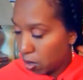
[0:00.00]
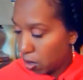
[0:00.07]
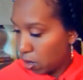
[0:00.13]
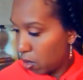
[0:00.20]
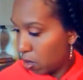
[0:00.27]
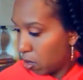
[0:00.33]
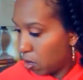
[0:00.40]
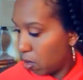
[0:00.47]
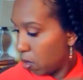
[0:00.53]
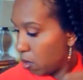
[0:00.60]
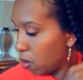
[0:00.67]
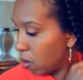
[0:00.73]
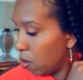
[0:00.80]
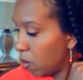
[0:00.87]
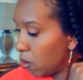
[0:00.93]

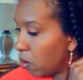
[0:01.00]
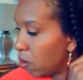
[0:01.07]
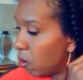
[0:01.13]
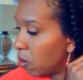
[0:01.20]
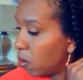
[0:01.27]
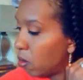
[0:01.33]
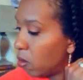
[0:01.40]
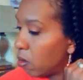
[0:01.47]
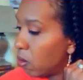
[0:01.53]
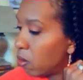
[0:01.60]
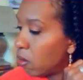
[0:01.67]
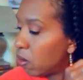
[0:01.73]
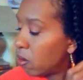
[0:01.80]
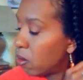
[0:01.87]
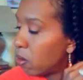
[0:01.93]

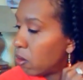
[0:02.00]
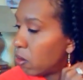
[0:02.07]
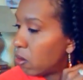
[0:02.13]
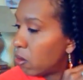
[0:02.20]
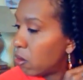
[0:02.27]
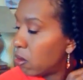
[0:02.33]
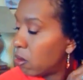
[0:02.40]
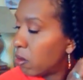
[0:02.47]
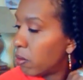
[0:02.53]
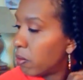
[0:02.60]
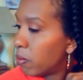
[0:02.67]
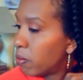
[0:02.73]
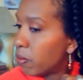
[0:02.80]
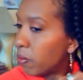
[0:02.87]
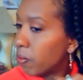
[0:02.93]

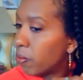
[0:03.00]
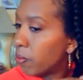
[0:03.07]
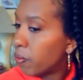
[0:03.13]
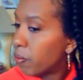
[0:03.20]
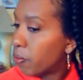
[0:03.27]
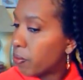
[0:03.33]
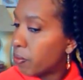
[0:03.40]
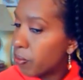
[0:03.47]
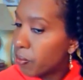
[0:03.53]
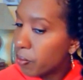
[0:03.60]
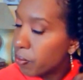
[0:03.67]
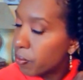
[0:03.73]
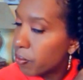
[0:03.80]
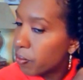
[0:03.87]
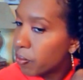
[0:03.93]

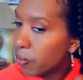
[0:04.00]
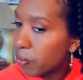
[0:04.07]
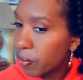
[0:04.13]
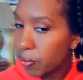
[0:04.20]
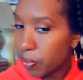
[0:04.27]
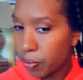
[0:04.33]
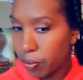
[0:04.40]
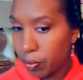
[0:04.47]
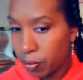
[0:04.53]
No one is speaking in this clip.